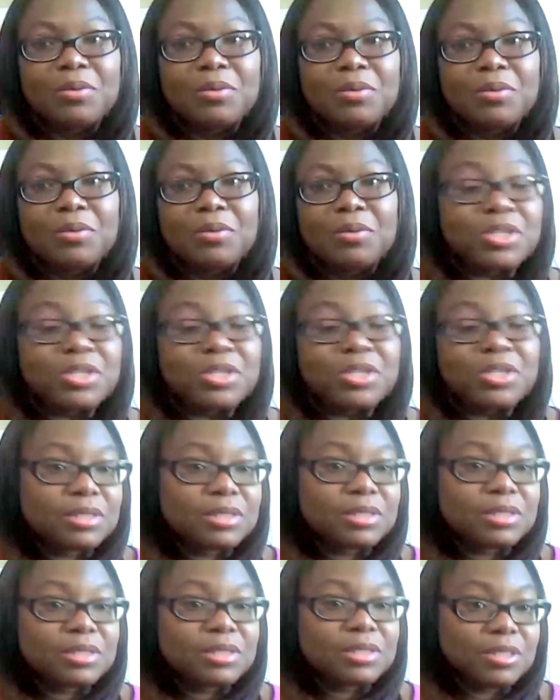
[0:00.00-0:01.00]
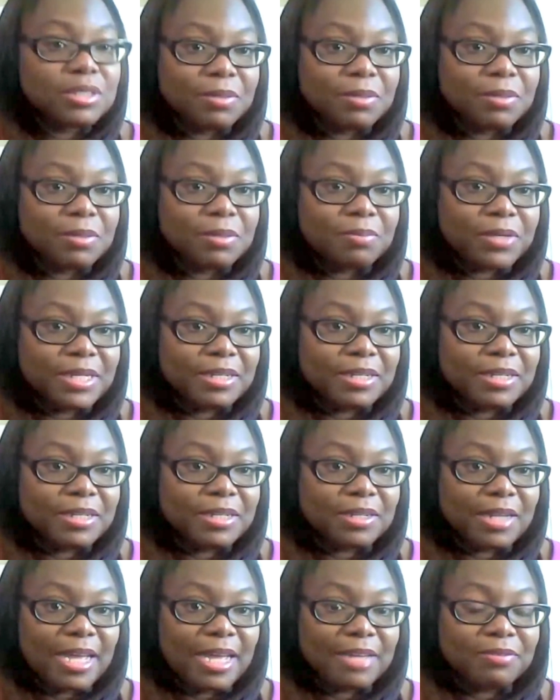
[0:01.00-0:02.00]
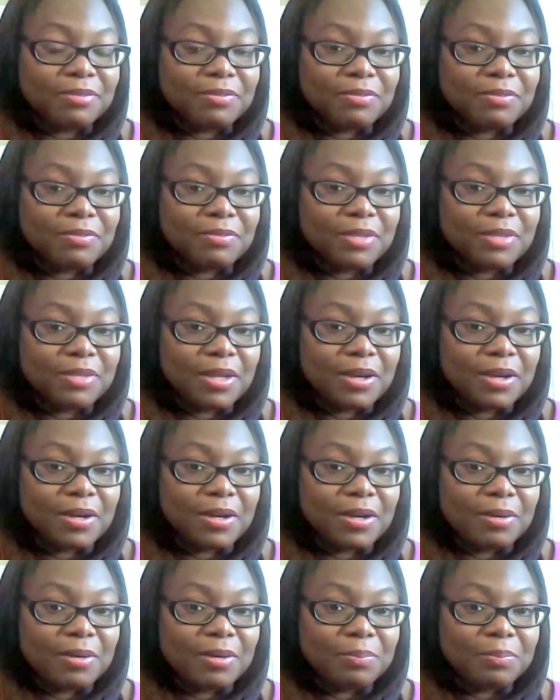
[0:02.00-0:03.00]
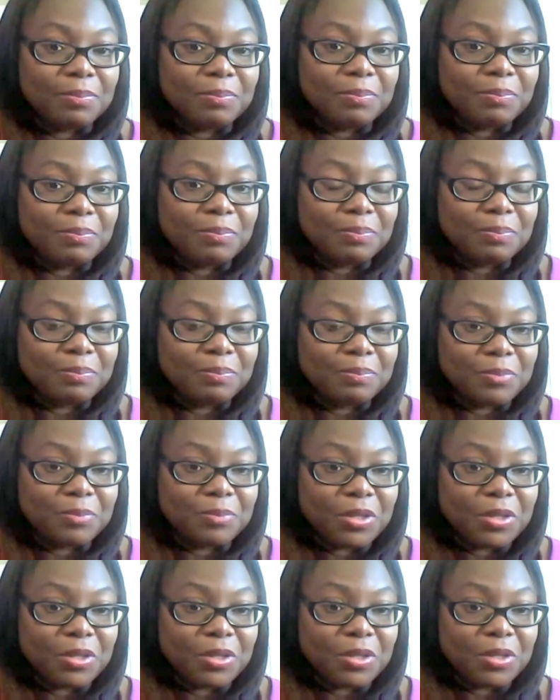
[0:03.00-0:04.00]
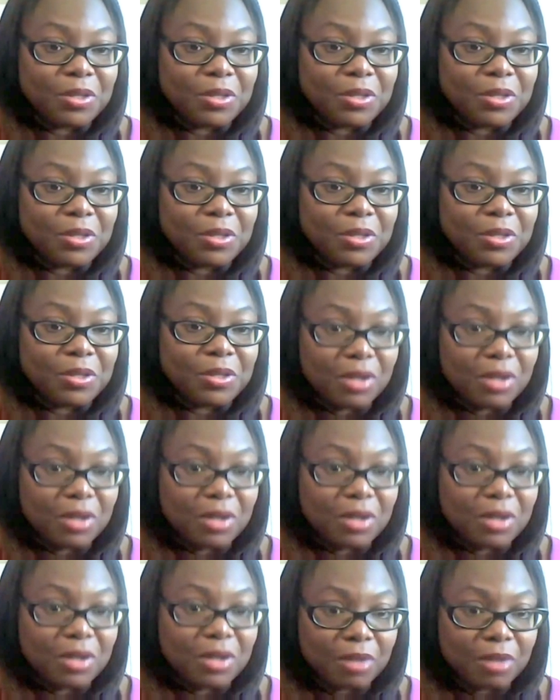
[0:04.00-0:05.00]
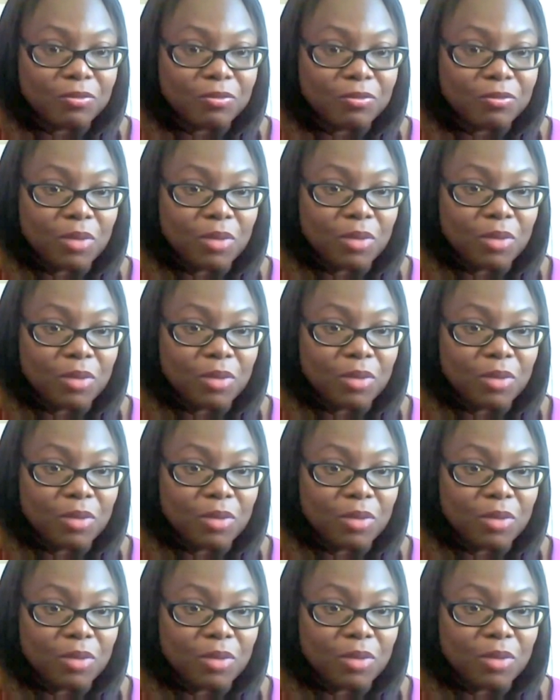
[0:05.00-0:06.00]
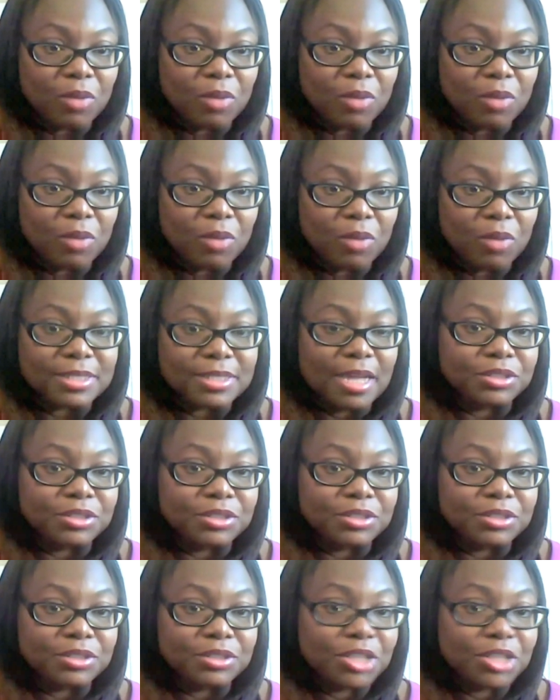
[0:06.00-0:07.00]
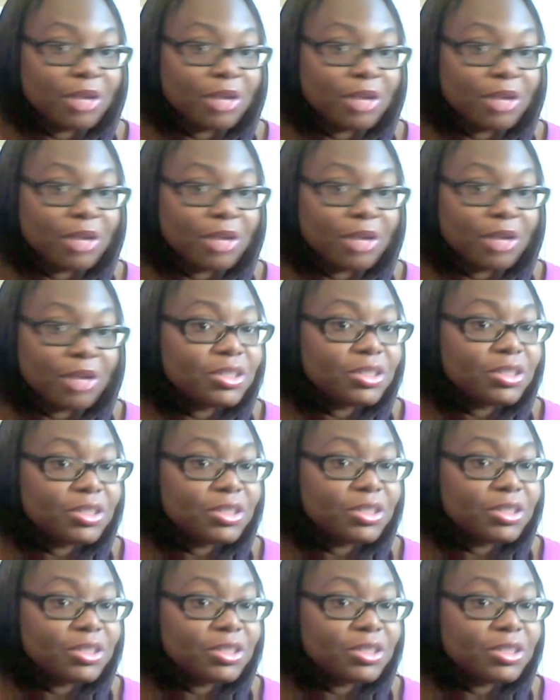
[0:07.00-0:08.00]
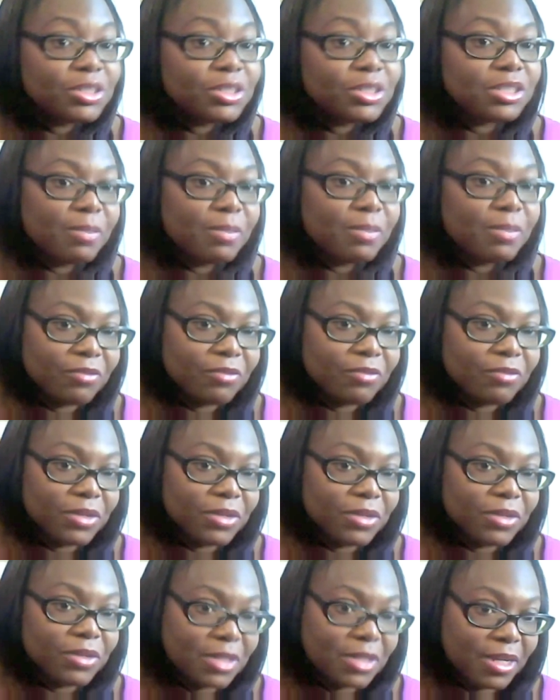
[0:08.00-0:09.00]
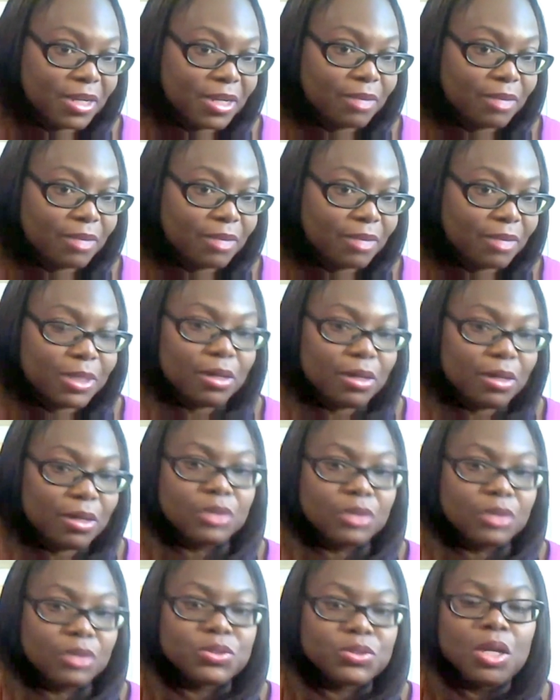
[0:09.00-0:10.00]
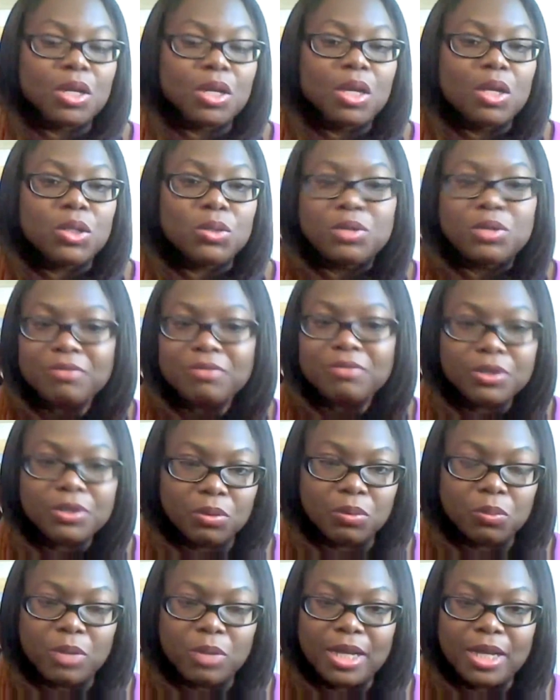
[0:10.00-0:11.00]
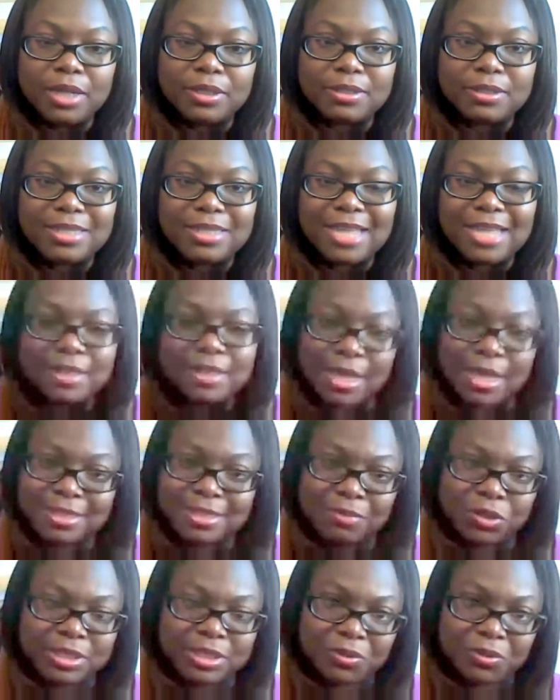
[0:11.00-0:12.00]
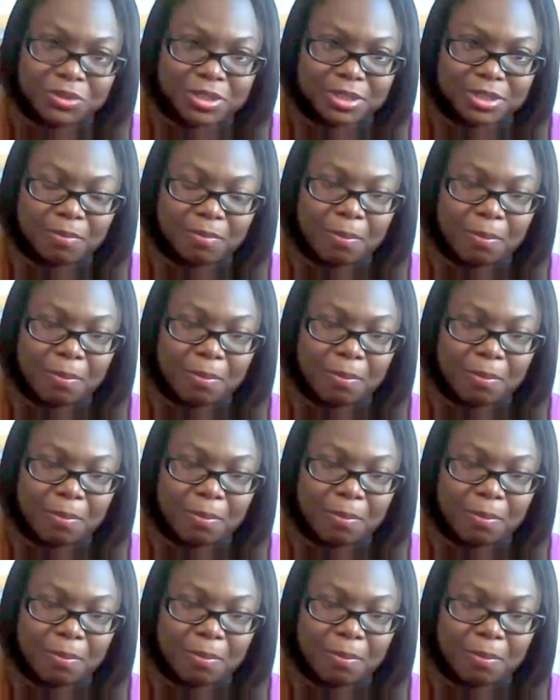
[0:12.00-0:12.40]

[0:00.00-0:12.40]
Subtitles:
reach out to the people in your life, your loved ones, and cherish them every day, because you never know when that's the last time you're going to see that person.